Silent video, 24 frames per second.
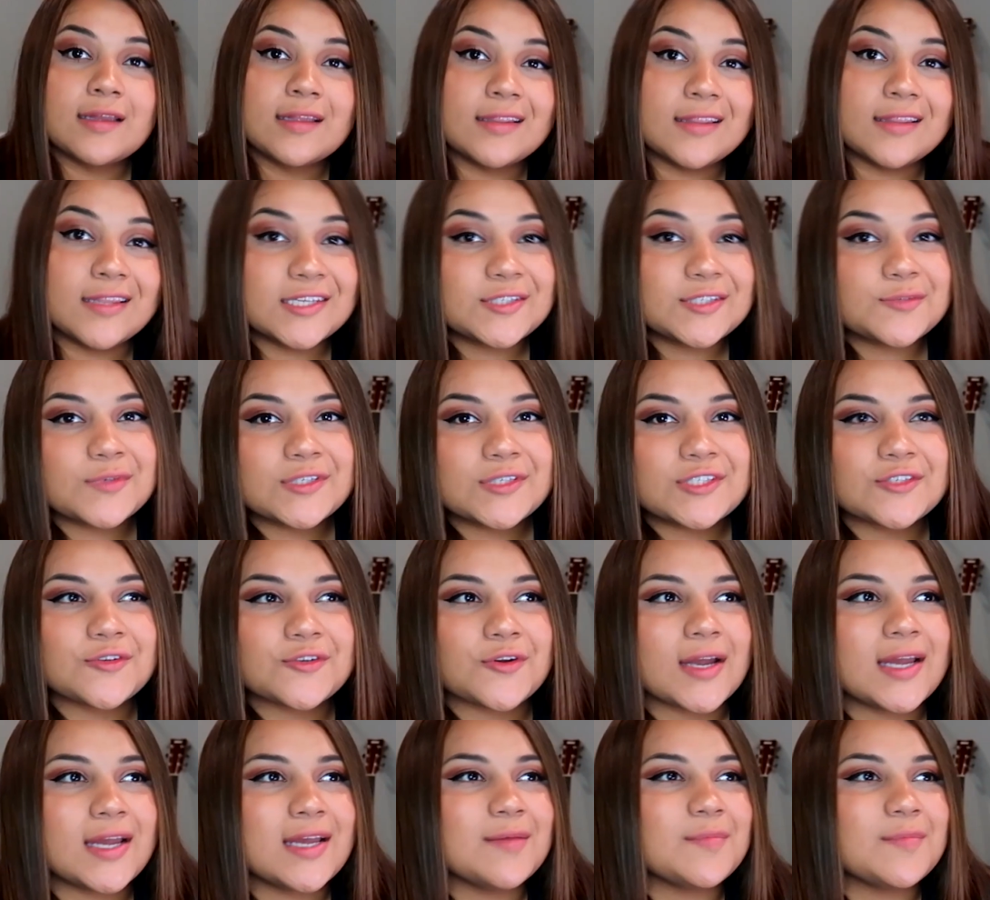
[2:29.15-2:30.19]
This one is
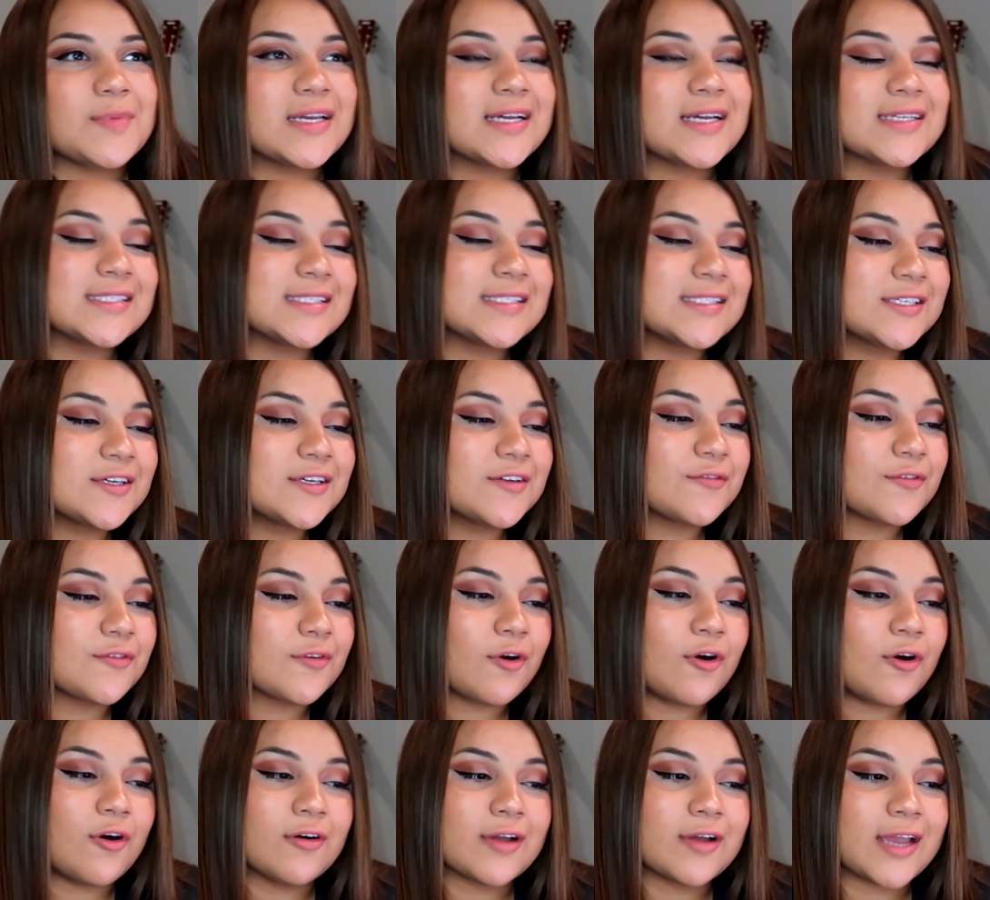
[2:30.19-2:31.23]
great because it's good for
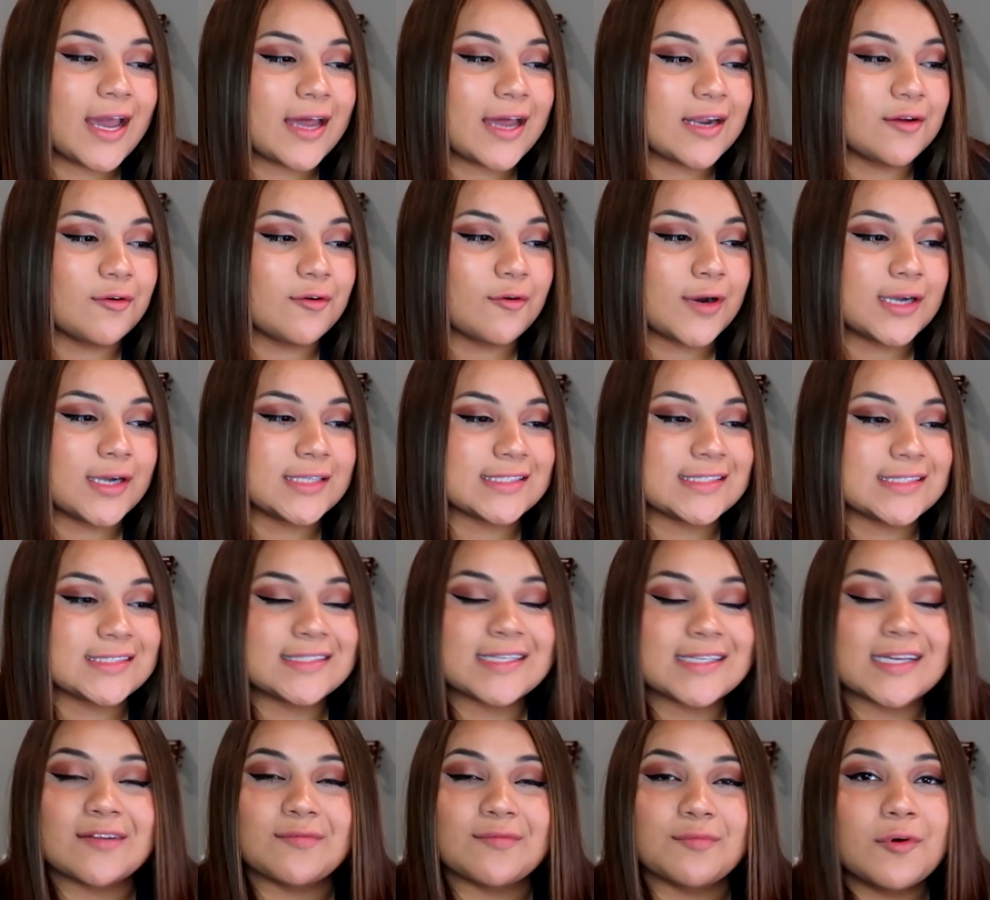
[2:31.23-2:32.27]
all categories
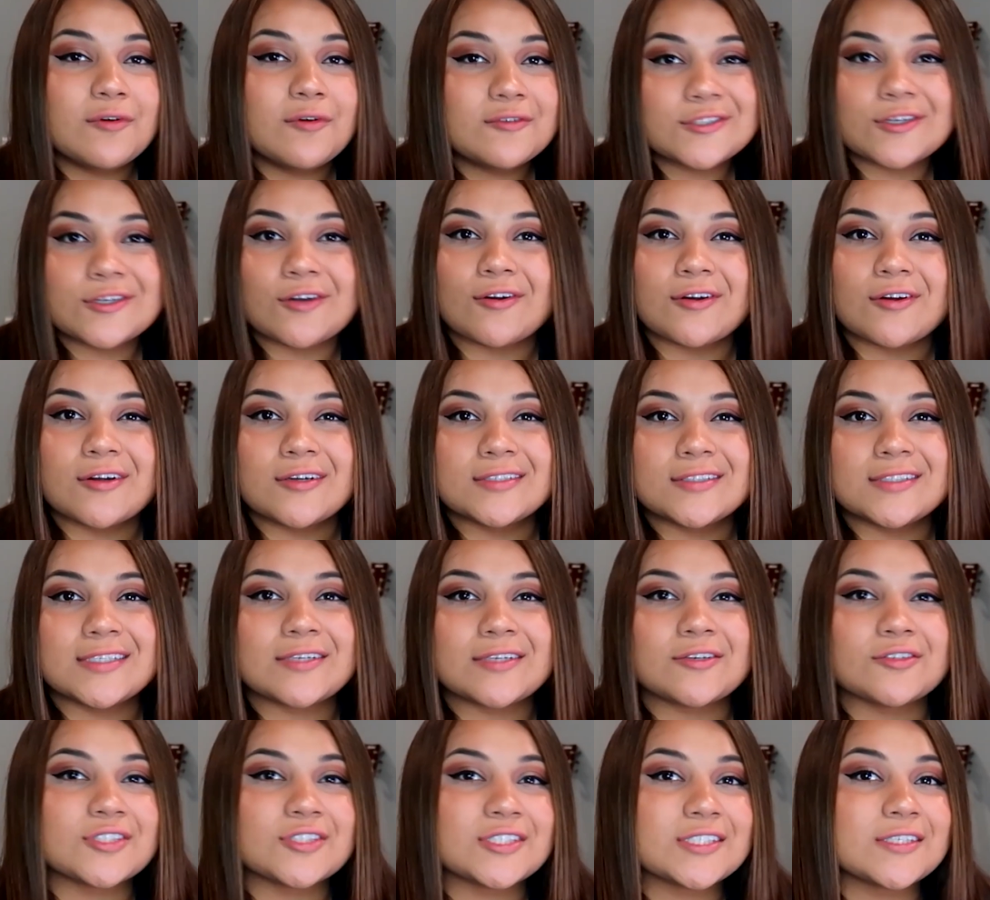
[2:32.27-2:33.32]
instead of most cards that
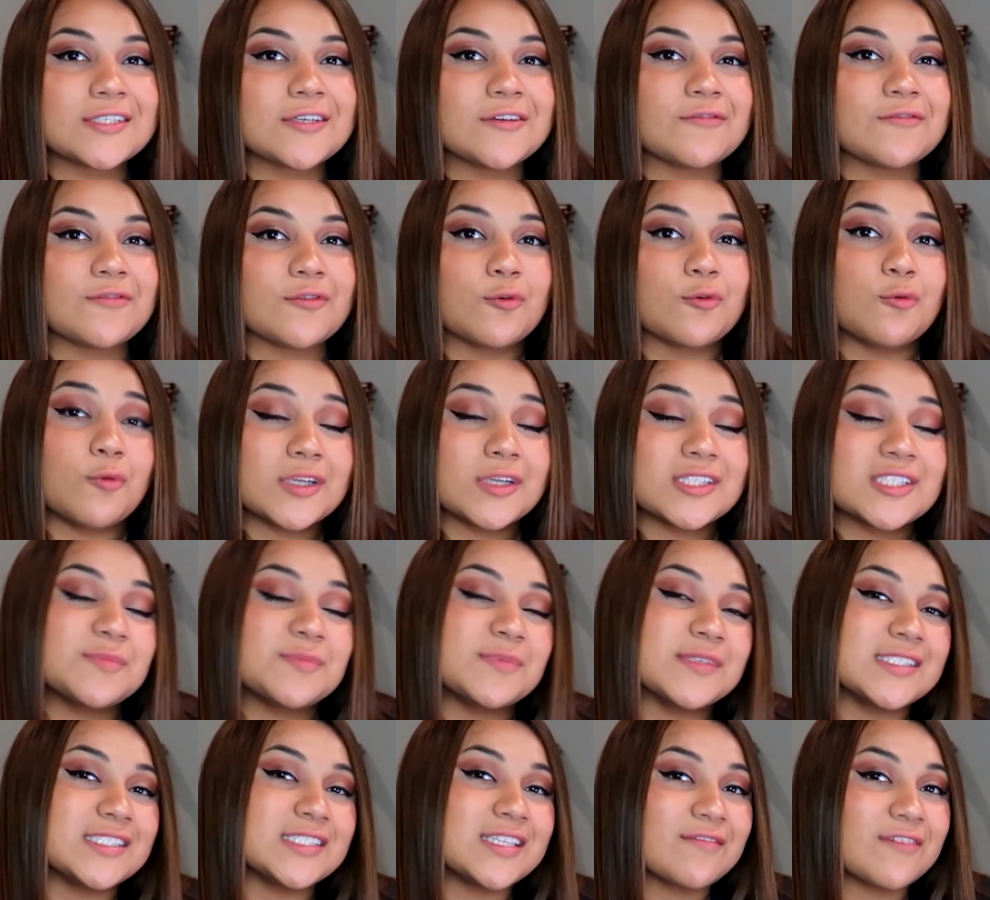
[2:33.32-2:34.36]
are just good for one
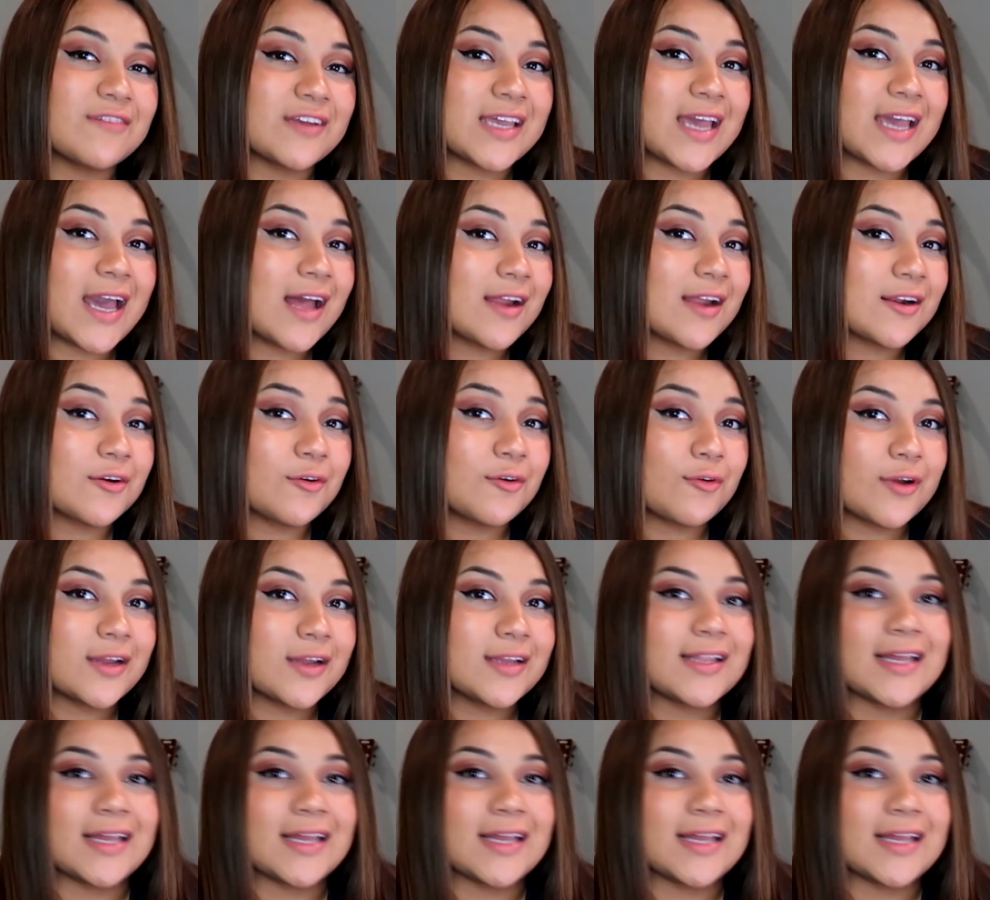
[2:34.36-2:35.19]
specific category